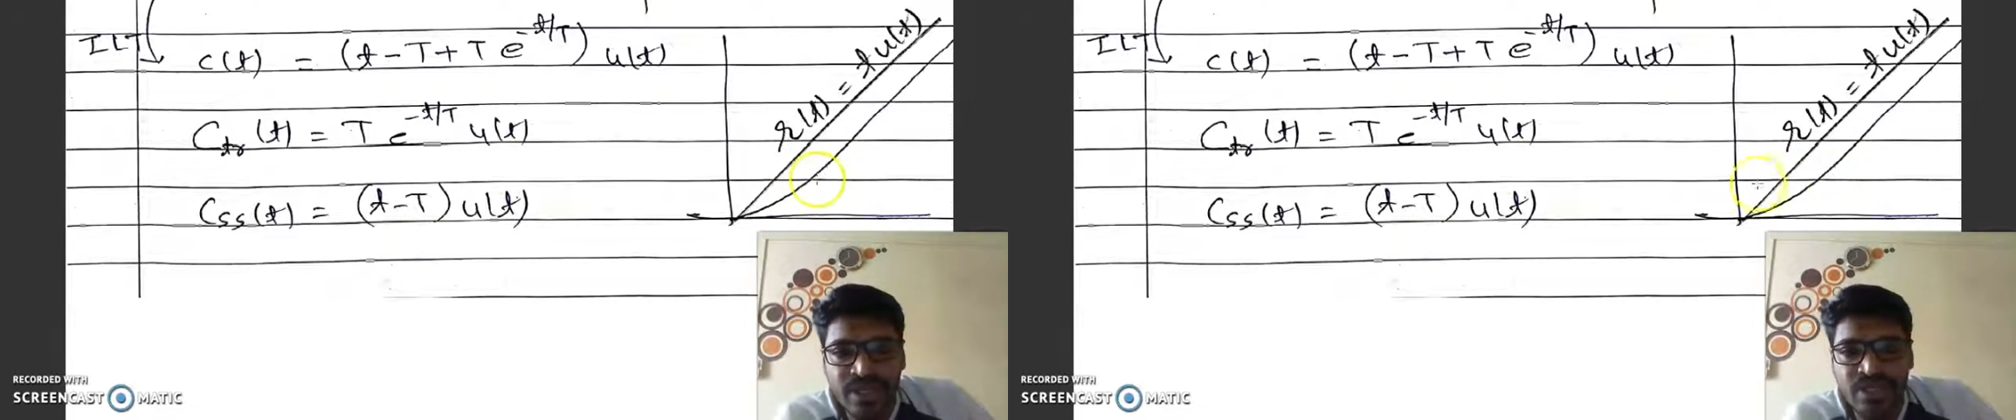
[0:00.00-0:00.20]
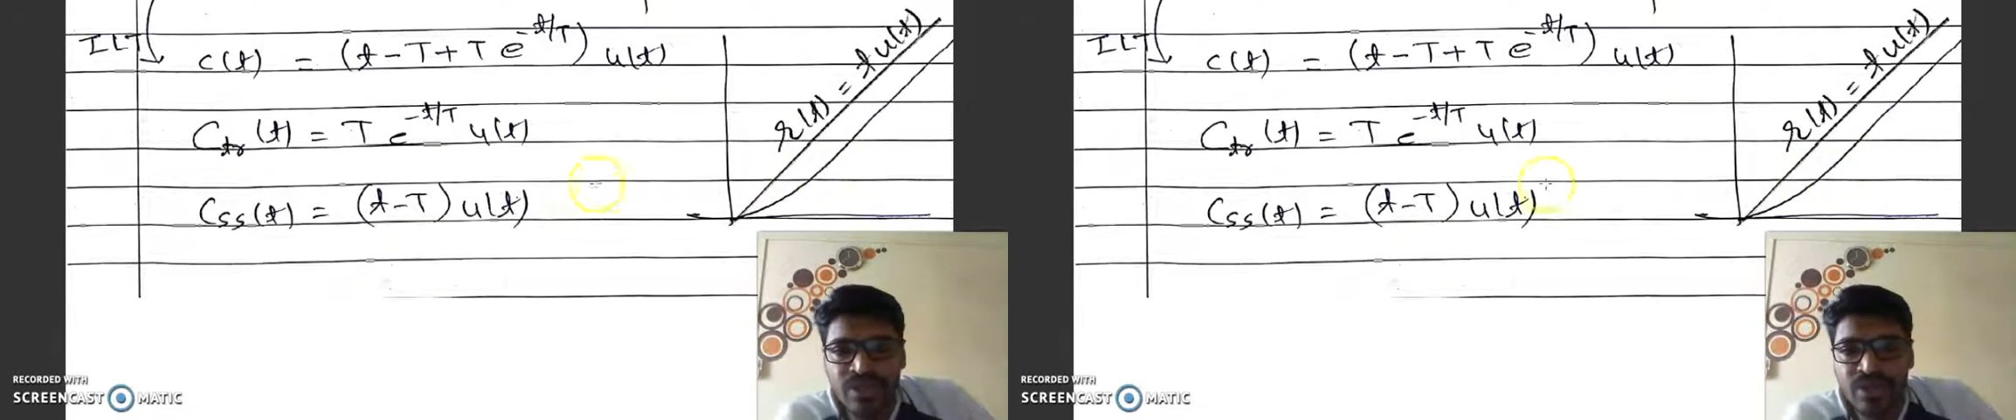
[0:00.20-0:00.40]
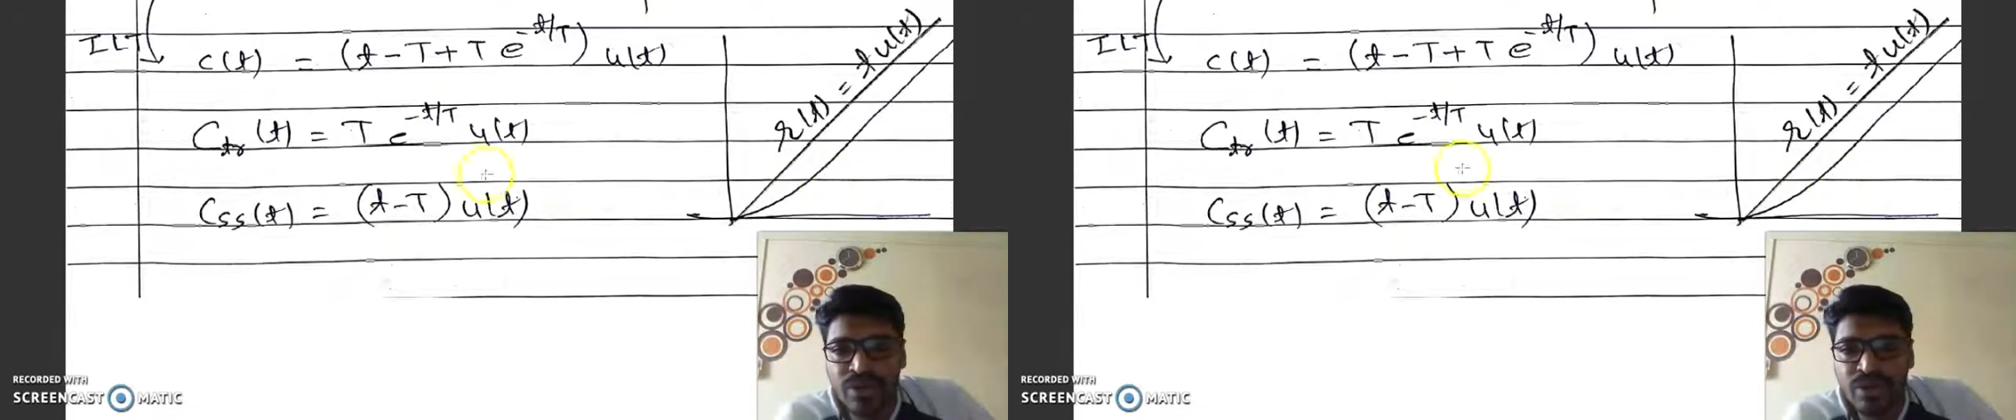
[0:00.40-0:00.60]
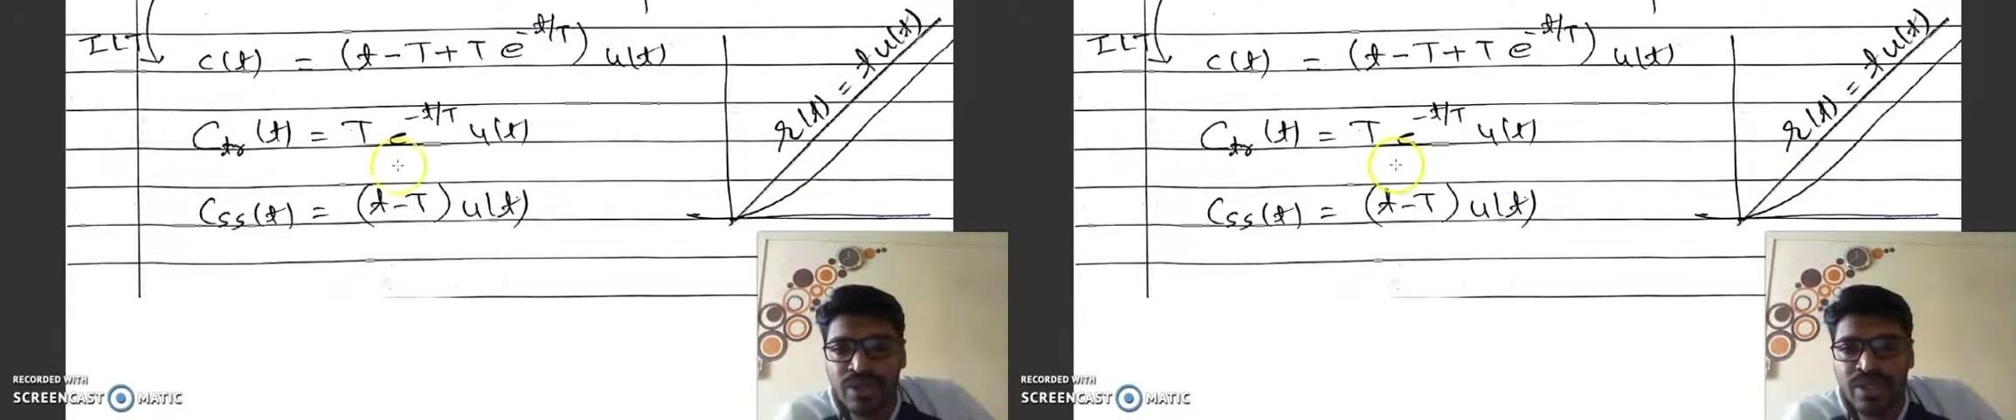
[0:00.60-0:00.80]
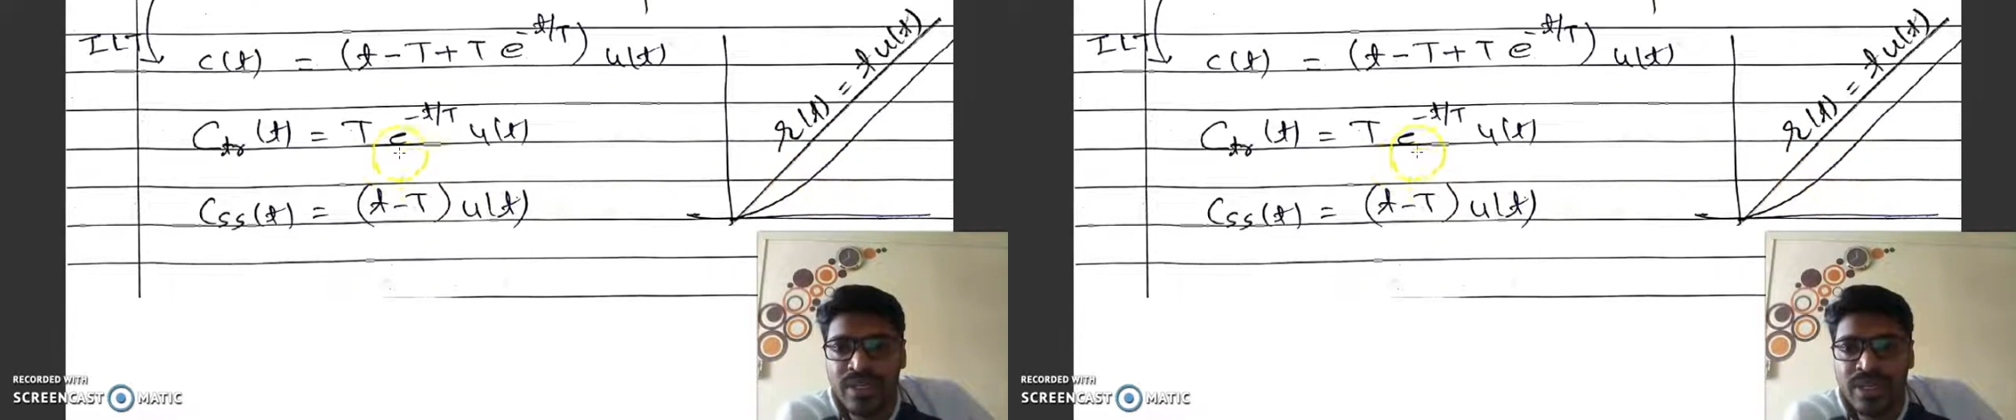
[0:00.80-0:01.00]

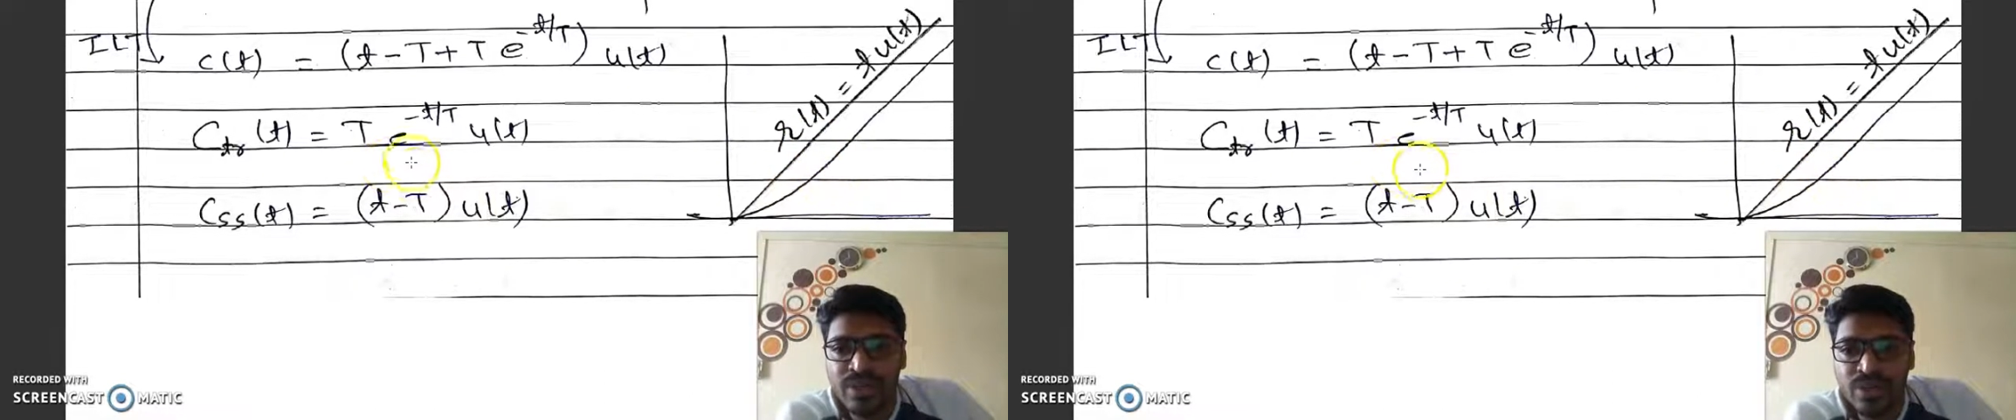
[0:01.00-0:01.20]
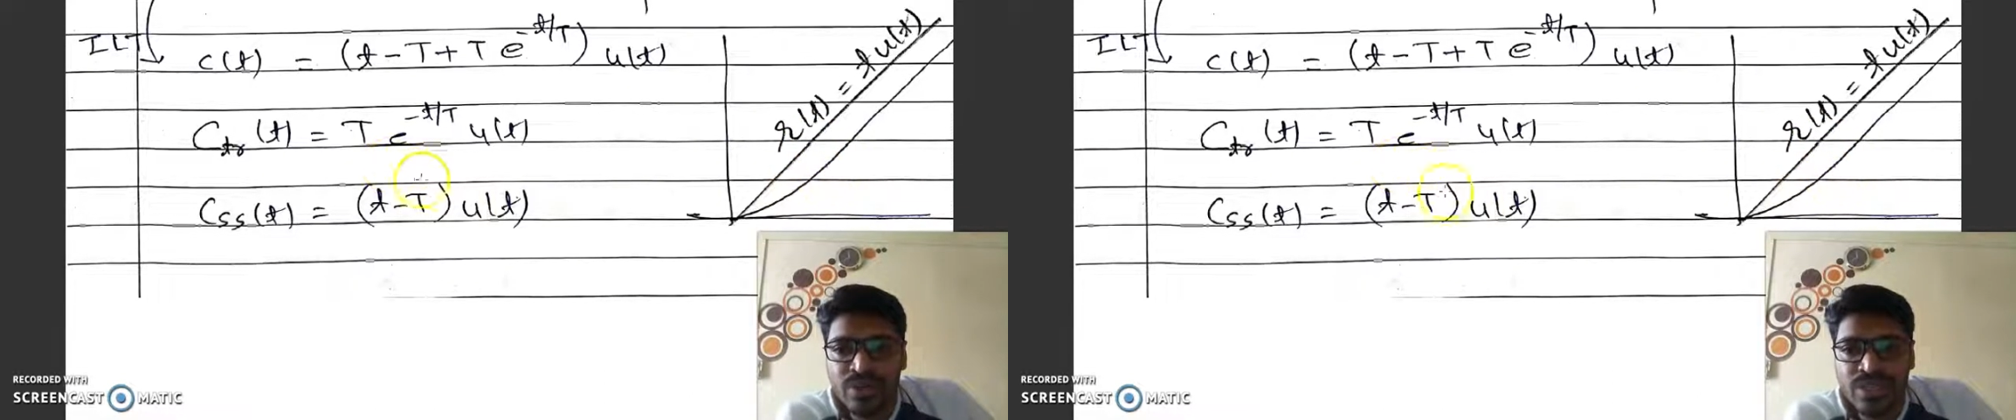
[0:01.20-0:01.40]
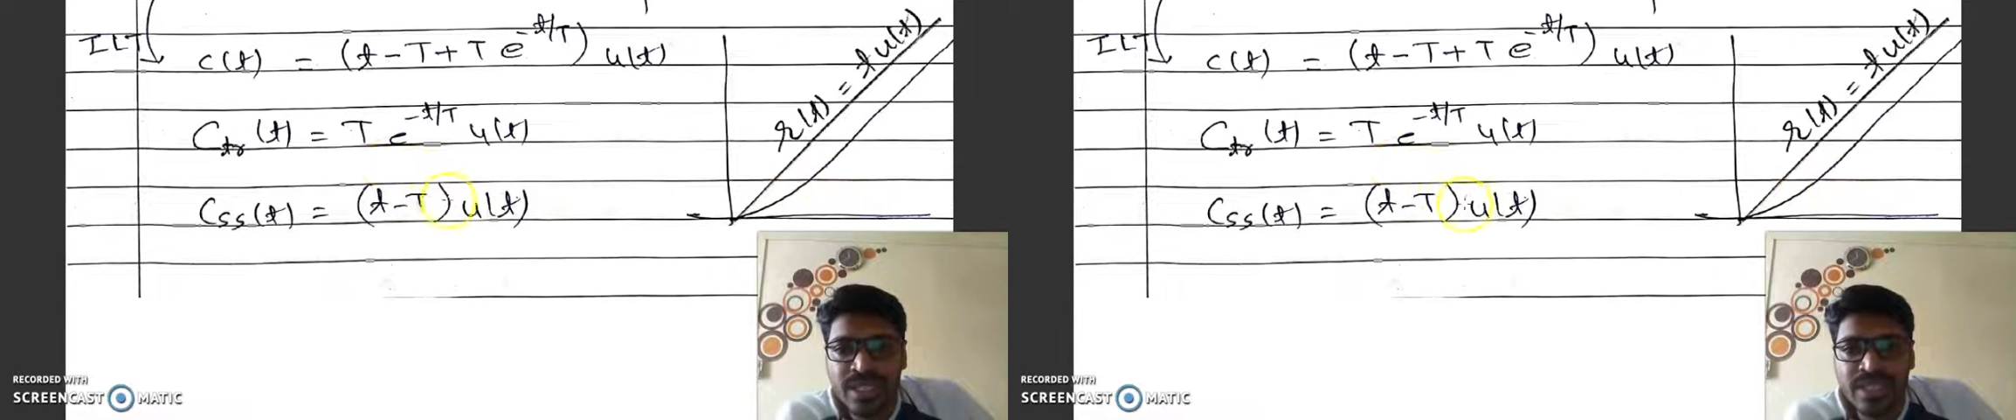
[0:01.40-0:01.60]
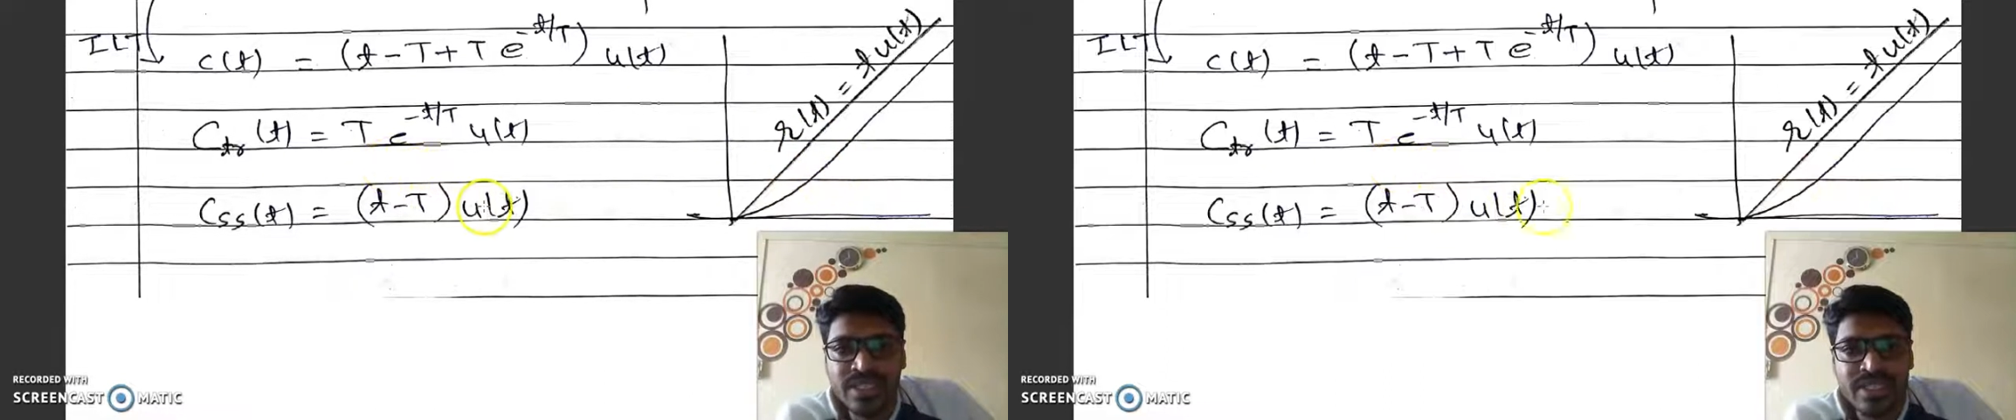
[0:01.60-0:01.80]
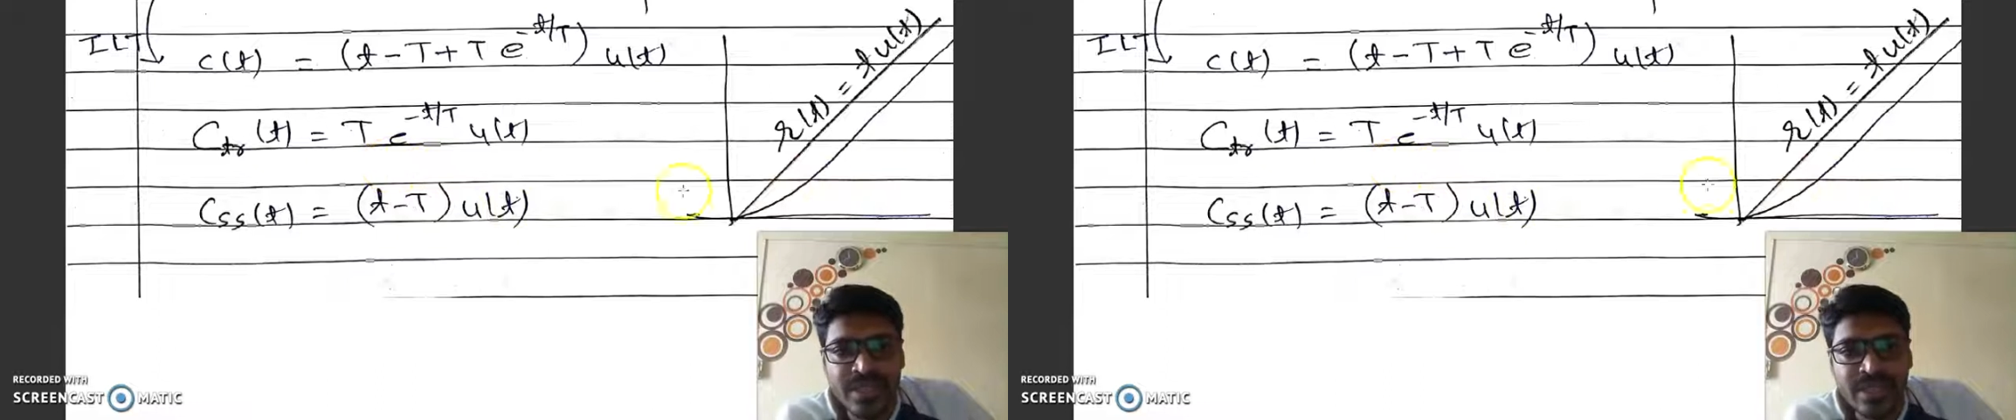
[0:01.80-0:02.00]
So there are two
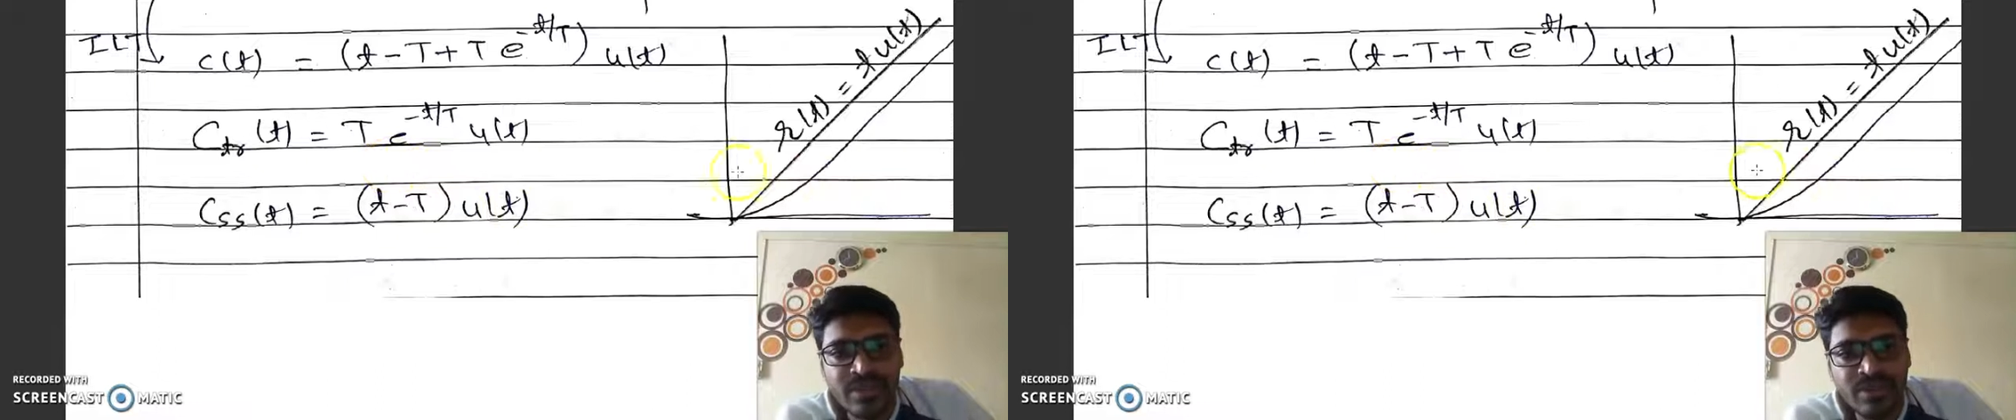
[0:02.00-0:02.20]
states, right?